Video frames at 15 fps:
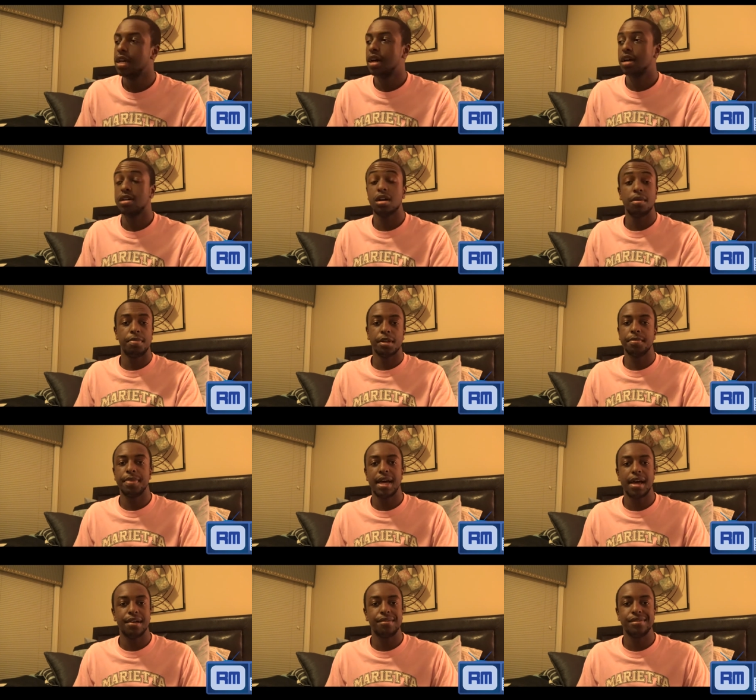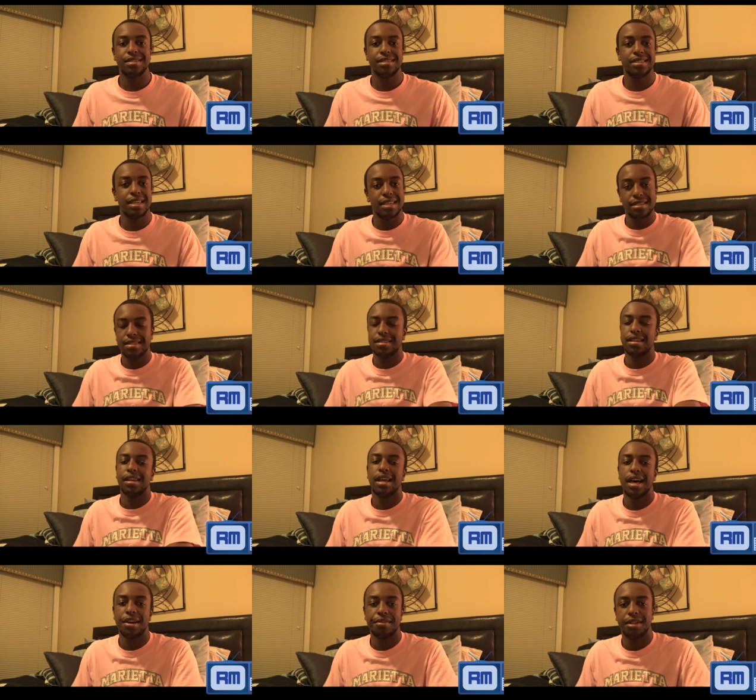a couple of pounds since the
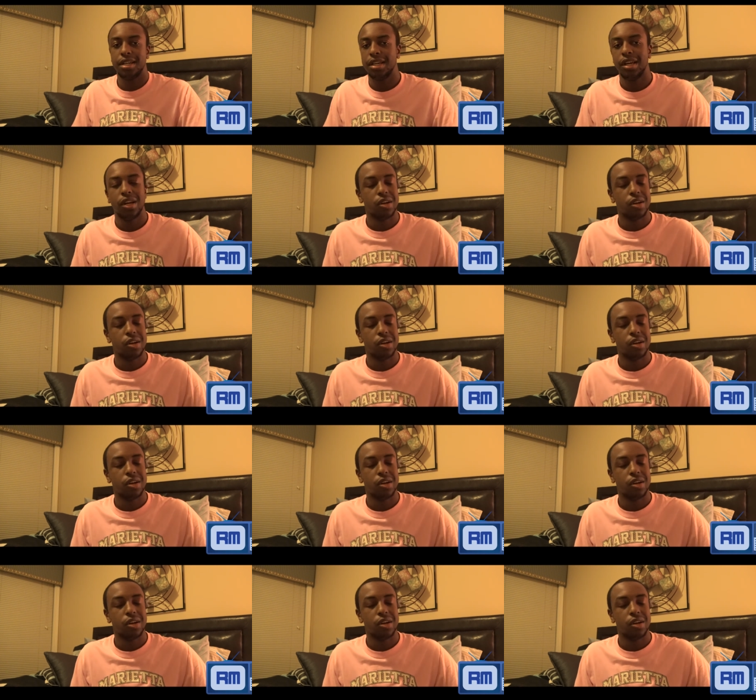lottery